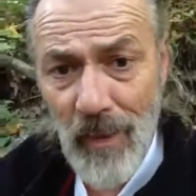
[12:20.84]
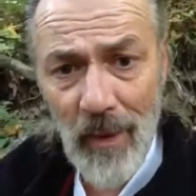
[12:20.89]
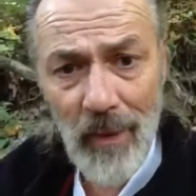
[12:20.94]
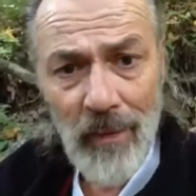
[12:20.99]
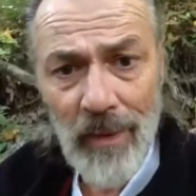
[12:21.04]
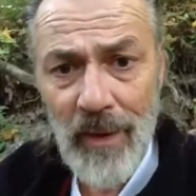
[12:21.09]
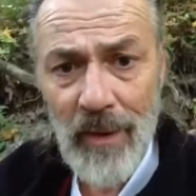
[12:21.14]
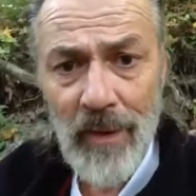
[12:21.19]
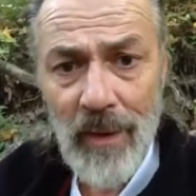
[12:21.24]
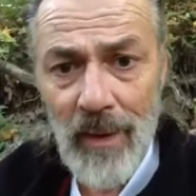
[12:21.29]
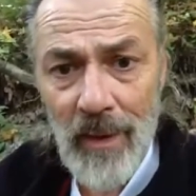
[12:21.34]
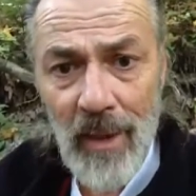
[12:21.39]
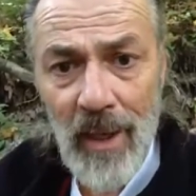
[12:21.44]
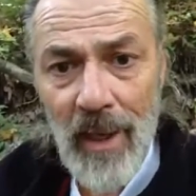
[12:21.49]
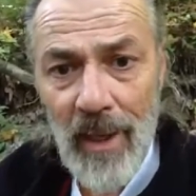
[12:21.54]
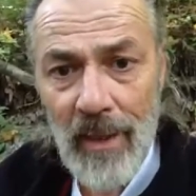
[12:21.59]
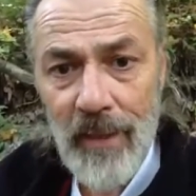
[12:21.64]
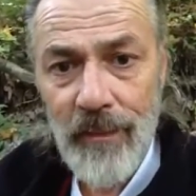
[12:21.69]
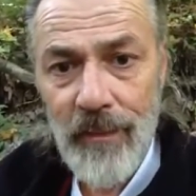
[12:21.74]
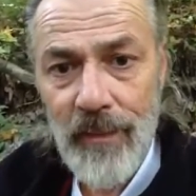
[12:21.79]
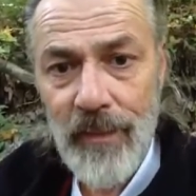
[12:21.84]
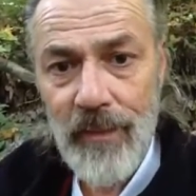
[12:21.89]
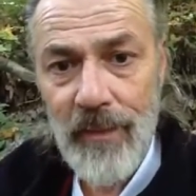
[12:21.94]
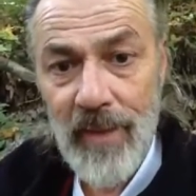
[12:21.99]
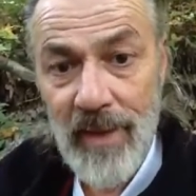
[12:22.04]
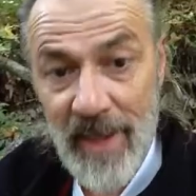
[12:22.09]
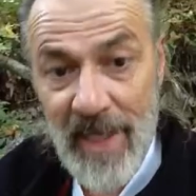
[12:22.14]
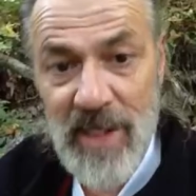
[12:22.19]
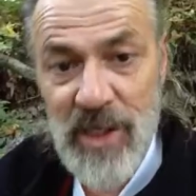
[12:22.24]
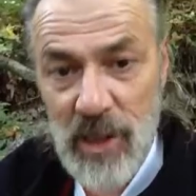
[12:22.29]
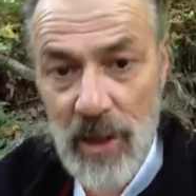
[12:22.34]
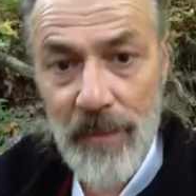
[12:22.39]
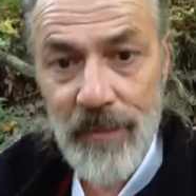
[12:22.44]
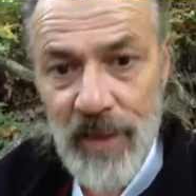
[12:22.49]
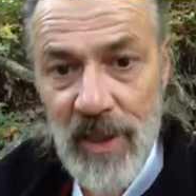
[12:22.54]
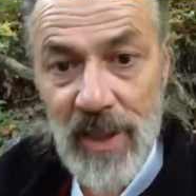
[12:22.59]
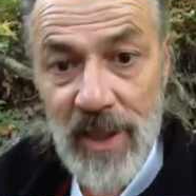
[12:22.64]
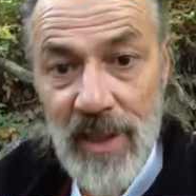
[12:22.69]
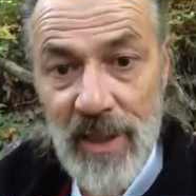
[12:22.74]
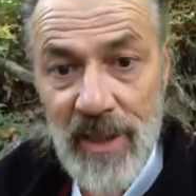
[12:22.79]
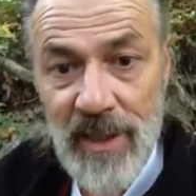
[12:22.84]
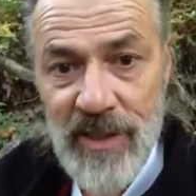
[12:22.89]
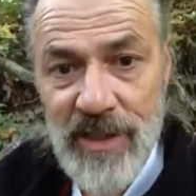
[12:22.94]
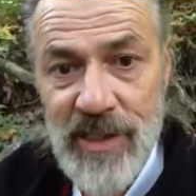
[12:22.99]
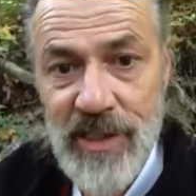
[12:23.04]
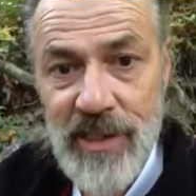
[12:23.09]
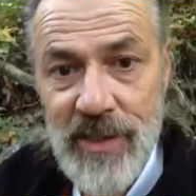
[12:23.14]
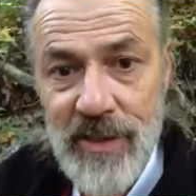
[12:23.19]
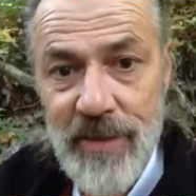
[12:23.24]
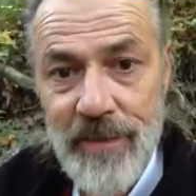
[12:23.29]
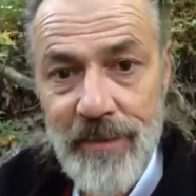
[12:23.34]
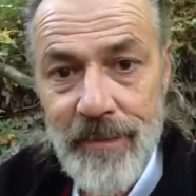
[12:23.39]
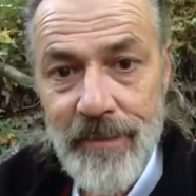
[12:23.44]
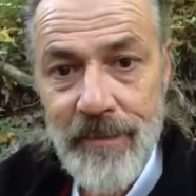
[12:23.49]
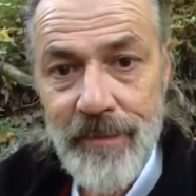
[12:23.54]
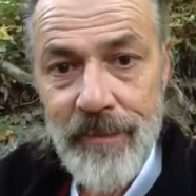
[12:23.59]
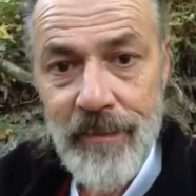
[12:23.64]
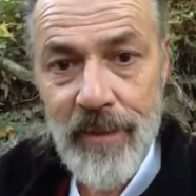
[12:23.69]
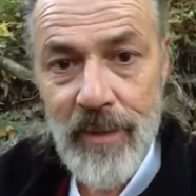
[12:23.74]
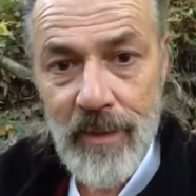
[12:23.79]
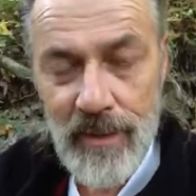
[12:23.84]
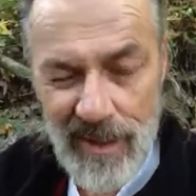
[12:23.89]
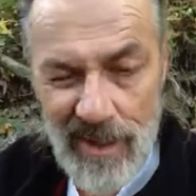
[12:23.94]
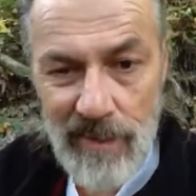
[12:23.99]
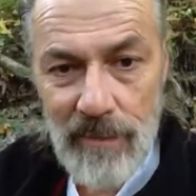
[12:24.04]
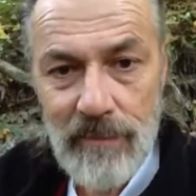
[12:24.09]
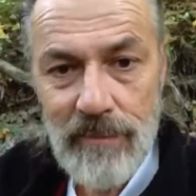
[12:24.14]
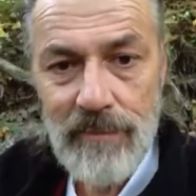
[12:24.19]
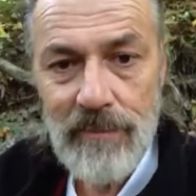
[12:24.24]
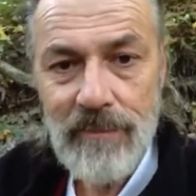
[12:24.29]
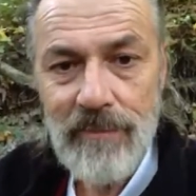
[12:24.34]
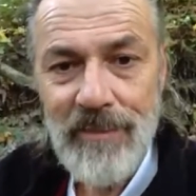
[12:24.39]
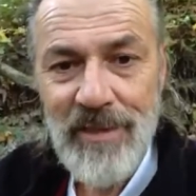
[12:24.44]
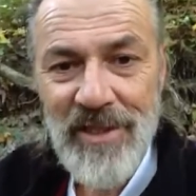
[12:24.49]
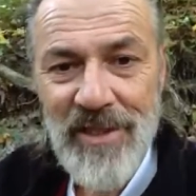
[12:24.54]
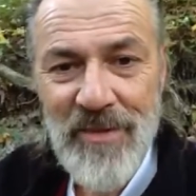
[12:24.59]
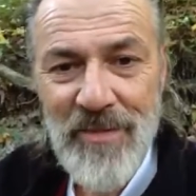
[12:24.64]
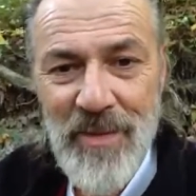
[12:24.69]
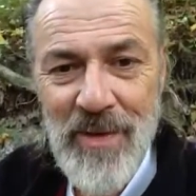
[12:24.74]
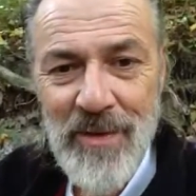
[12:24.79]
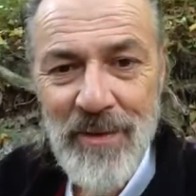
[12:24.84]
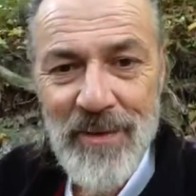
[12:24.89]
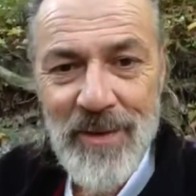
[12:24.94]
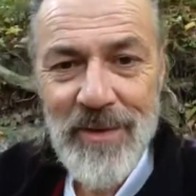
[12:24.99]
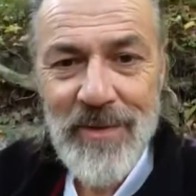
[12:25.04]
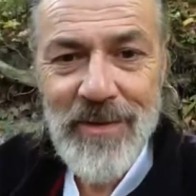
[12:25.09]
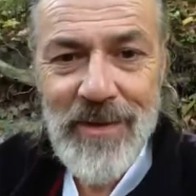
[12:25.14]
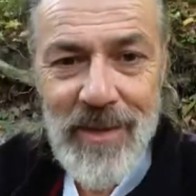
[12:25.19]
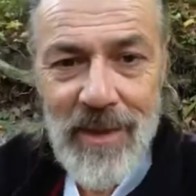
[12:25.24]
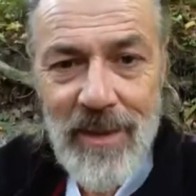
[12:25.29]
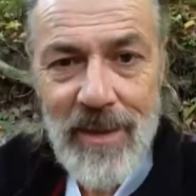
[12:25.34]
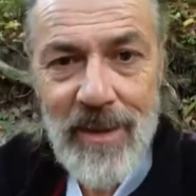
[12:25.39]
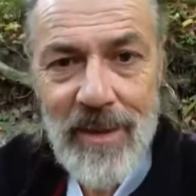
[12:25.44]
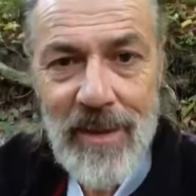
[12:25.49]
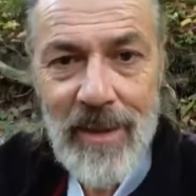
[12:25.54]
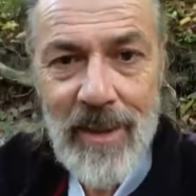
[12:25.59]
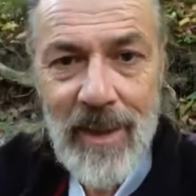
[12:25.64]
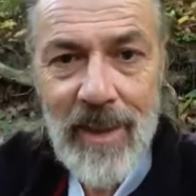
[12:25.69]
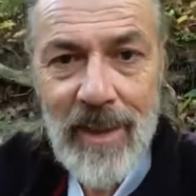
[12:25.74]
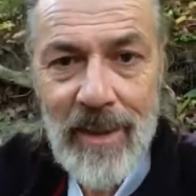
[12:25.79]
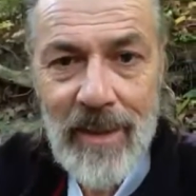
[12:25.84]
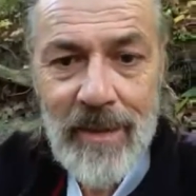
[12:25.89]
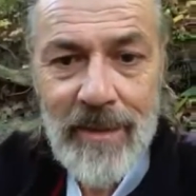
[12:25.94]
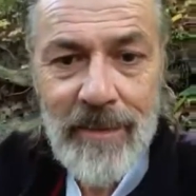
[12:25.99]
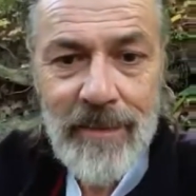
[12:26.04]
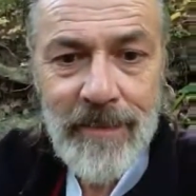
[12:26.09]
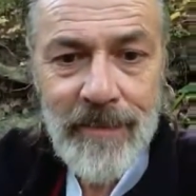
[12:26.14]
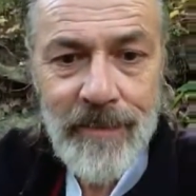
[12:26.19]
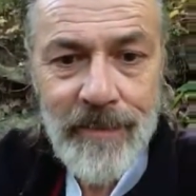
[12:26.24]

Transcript: are in their life. And that's up to us. Hell broke loose. Out.